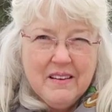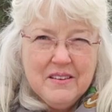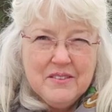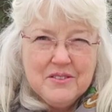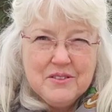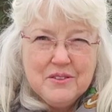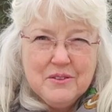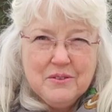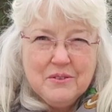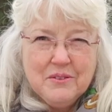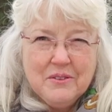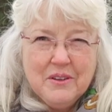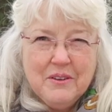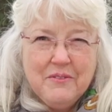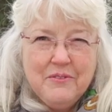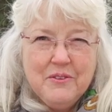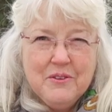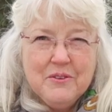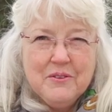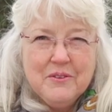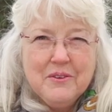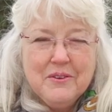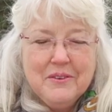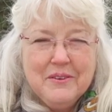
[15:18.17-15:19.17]
is you, if
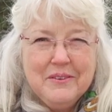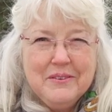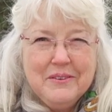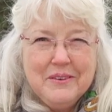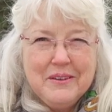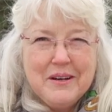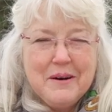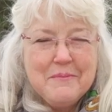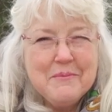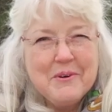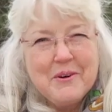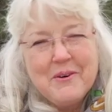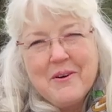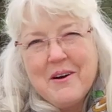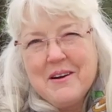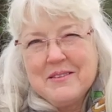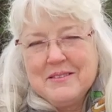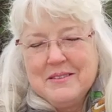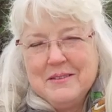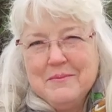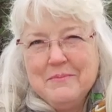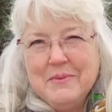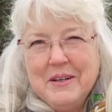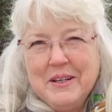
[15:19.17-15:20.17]
you come
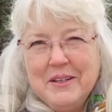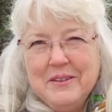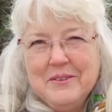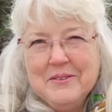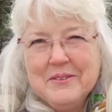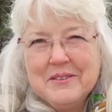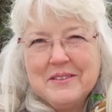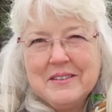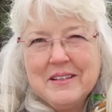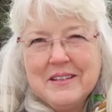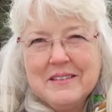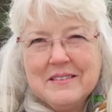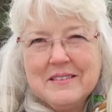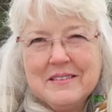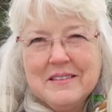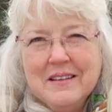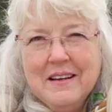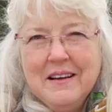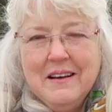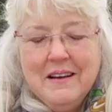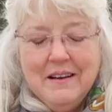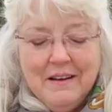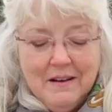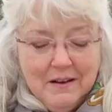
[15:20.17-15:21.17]
across somebody who says,
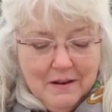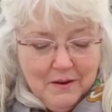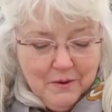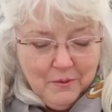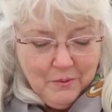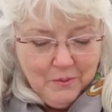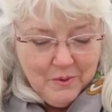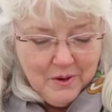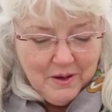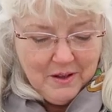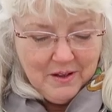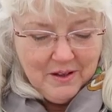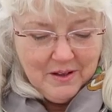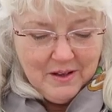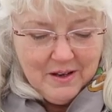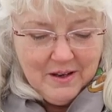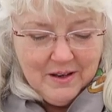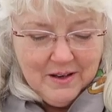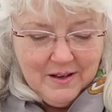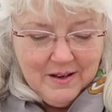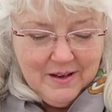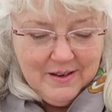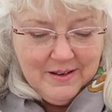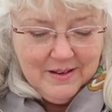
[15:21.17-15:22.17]
well,
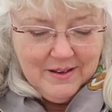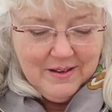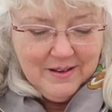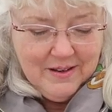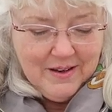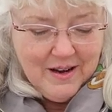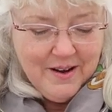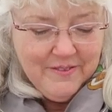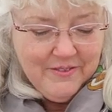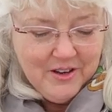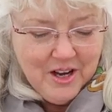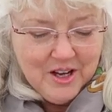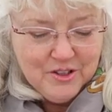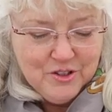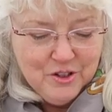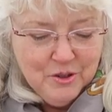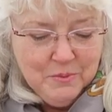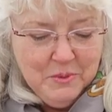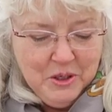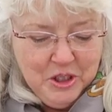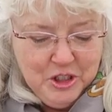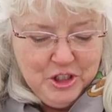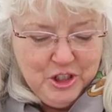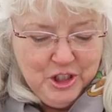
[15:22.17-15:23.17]
I, I've got
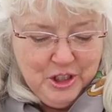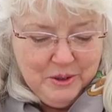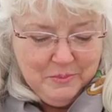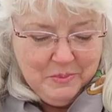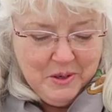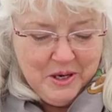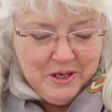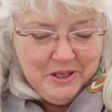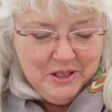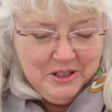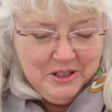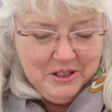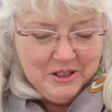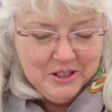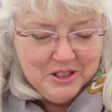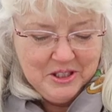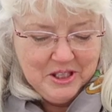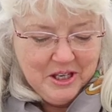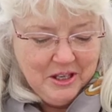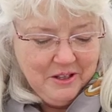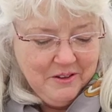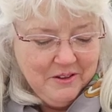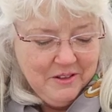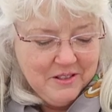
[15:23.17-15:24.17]
too many sheep, I need to
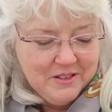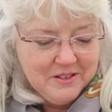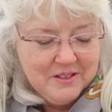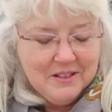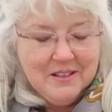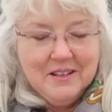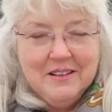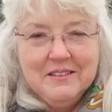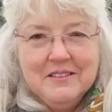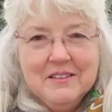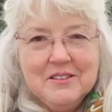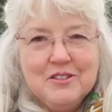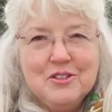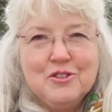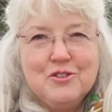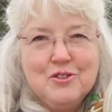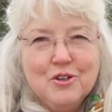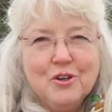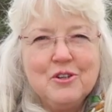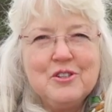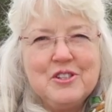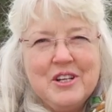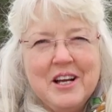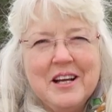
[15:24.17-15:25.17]
sell this, and this is
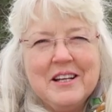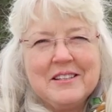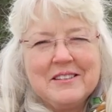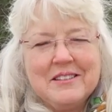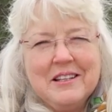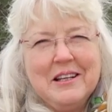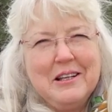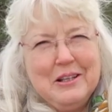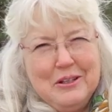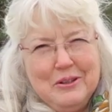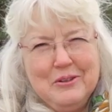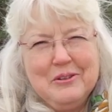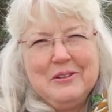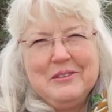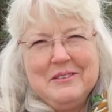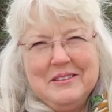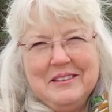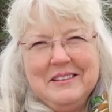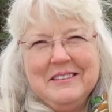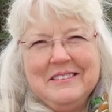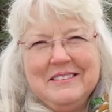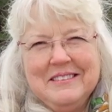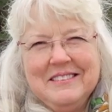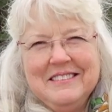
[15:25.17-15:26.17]
your chance to get a good
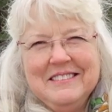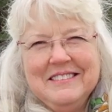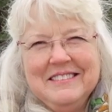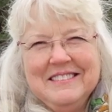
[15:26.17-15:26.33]
deal.